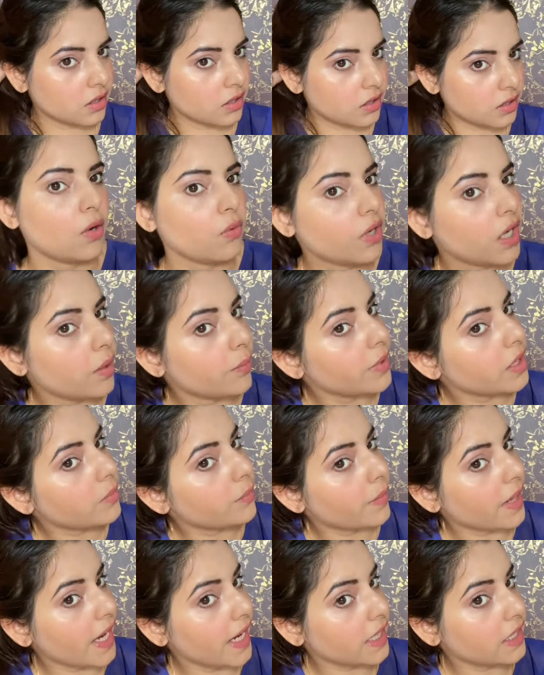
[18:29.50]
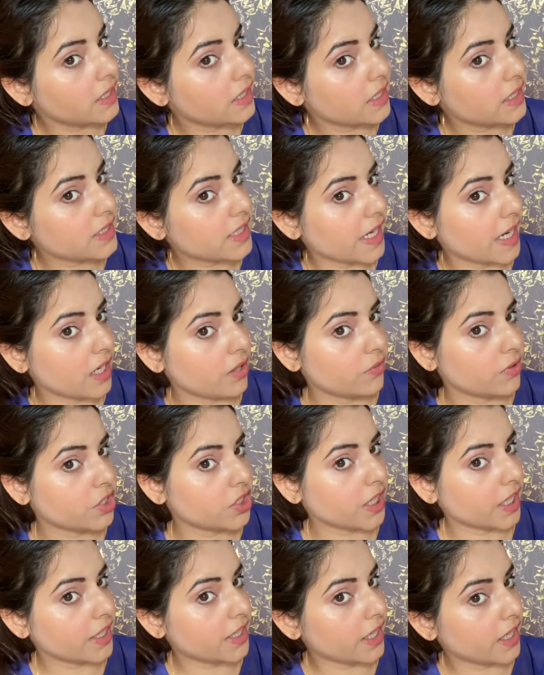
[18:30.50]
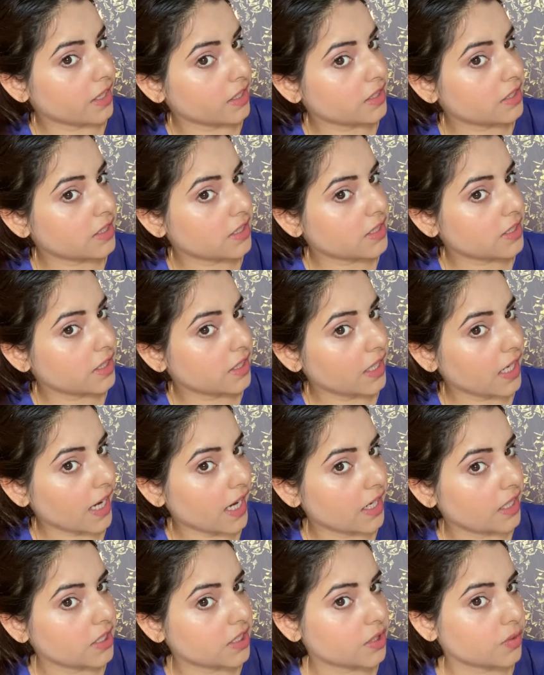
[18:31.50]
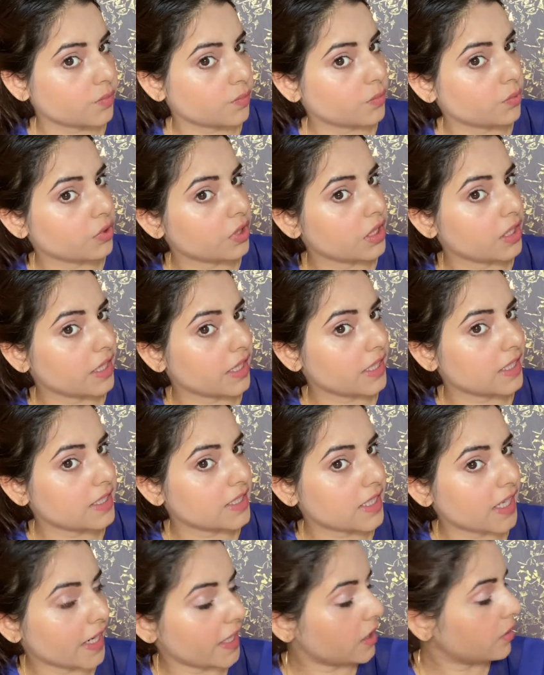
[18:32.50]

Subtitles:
Now coming back, these hair which I tucked this in, I just pull inside